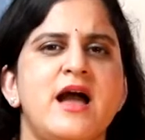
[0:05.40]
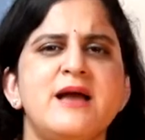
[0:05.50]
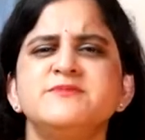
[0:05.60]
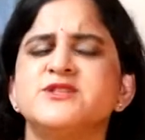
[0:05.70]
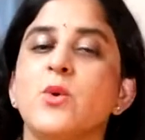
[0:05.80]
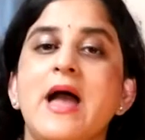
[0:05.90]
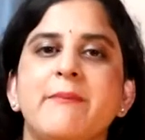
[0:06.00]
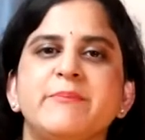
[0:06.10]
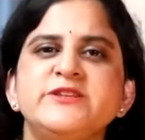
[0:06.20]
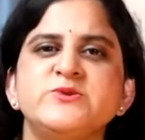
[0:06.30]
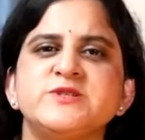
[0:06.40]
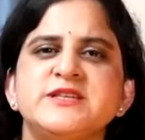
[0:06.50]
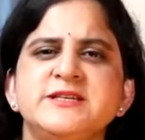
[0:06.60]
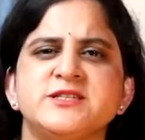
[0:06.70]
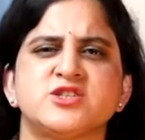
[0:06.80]
I'm so happy to
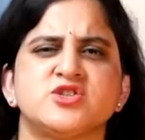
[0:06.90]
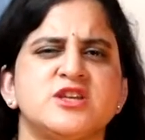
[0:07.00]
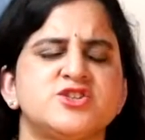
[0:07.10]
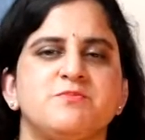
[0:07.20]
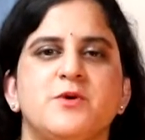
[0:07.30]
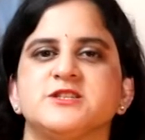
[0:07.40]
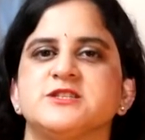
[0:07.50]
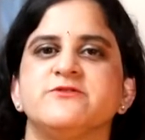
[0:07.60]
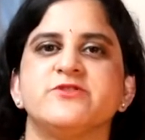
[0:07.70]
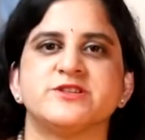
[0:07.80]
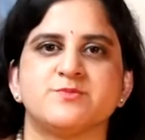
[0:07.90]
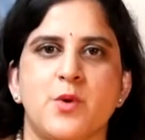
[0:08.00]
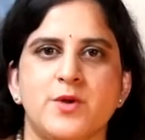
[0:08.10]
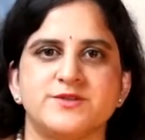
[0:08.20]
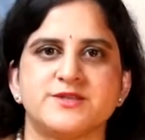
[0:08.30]
see such a positive
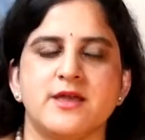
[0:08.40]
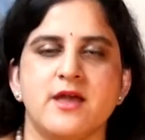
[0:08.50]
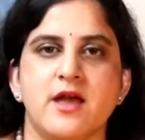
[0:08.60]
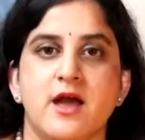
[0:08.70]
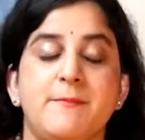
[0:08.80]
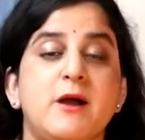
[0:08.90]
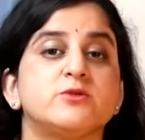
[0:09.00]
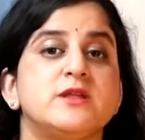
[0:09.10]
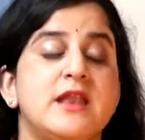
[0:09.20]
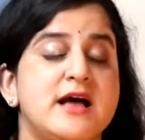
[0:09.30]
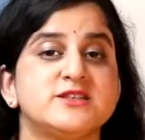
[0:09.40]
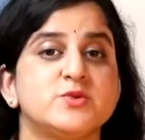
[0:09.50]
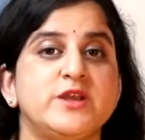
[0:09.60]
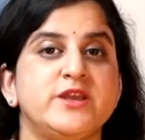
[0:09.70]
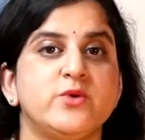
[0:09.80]
response about the last
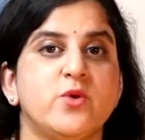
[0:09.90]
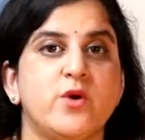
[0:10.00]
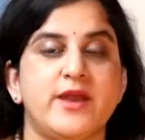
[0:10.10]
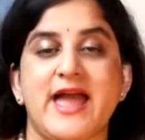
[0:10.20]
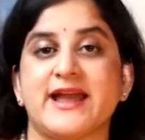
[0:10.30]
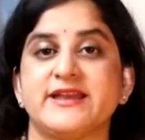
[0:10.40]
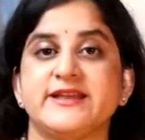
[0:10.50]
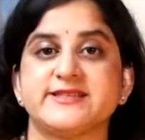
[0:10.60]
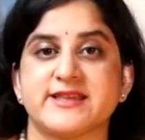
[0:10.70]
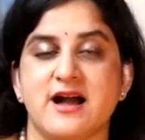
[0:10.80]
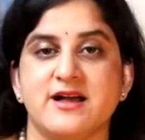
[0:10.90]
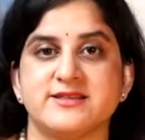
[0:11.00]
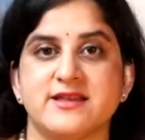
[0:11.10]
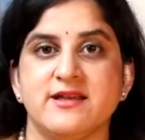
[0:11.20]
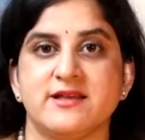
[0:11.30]
video on acne
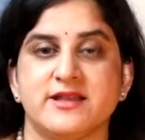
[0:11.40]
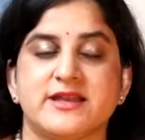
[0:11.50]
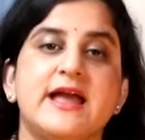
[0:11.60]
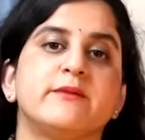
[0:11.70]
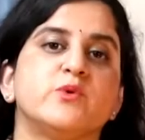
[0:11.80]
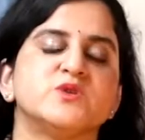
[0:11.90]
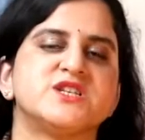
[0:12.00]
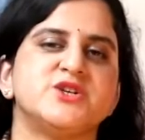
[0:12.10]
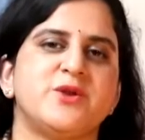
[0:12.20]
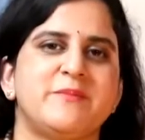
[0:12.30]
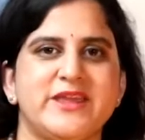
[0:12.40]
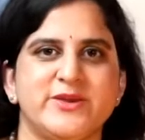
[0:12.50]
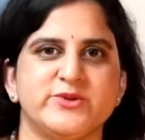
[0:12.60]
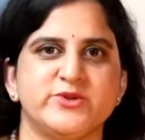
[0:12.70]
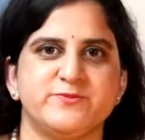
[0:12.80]
scars that I had posted on my
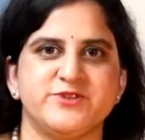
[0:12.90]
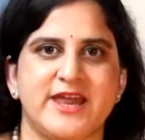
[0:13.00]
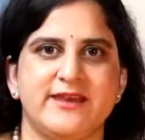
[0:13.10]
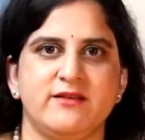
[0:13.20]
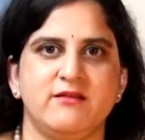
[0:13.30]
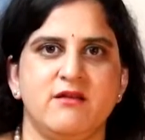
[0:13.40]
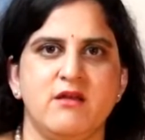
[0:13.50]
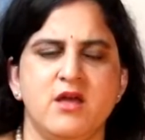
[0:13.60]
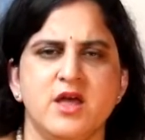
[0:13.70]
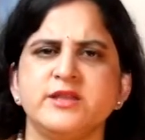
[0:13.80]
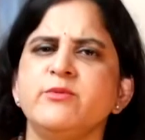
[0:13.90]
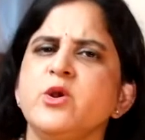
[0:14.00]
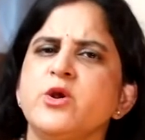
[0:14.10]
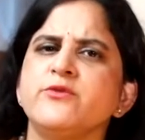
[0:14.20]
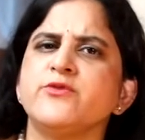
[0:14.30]
YouTube channel. There
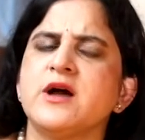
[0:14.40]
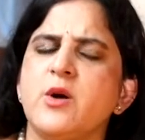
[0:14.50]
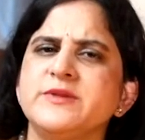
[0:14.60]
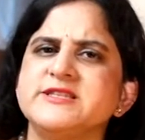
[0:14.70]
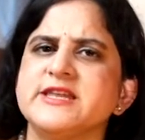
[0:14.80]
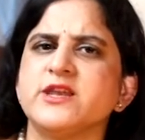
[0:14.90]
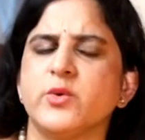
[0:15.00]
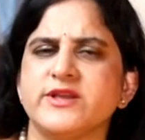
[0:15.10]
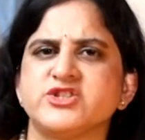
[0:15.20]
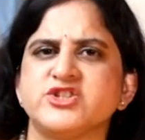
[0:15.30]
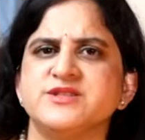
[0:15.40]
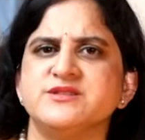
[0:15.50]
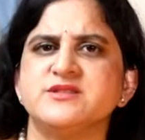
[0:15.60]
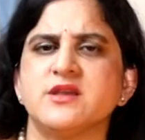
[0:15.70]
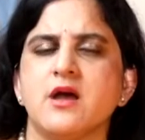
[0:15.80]
were a lot of comments and
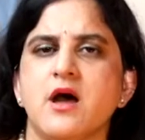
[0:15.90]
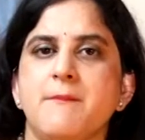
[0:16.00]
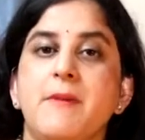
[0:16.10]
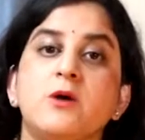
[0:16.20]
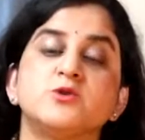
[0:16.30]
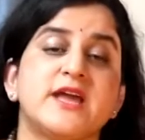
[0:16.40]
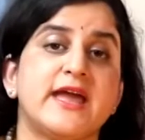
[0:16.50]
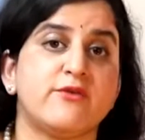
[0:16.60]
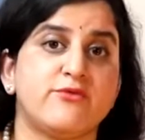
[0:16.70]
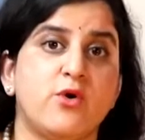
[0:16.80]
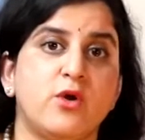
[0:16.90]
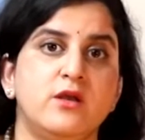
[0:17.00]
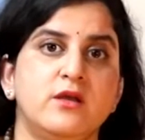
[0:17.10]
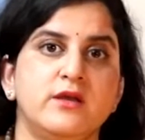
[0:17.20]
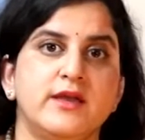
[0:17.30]
questions about hair fall
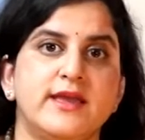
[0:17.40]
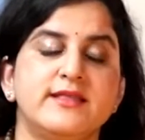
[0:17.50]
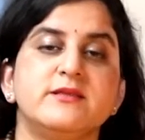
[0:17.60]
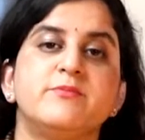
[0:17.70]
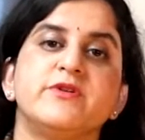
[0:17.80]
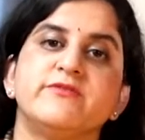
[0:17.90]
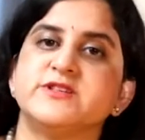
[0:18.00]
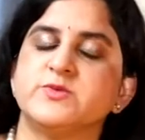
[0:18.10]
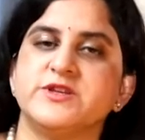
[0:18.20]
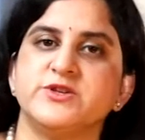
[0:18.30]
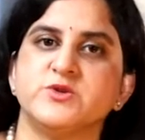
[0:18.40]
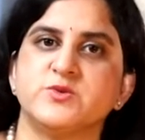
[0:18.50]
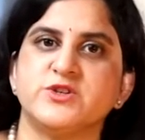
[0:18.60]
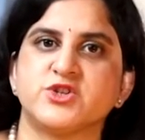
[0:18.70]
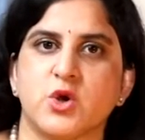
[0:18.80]
in the previous
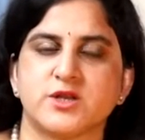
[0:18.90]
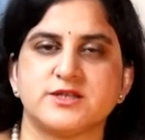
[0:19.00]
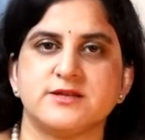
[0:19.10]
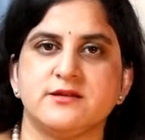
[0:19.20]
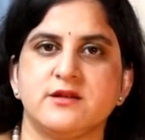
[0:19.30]
videos we shot.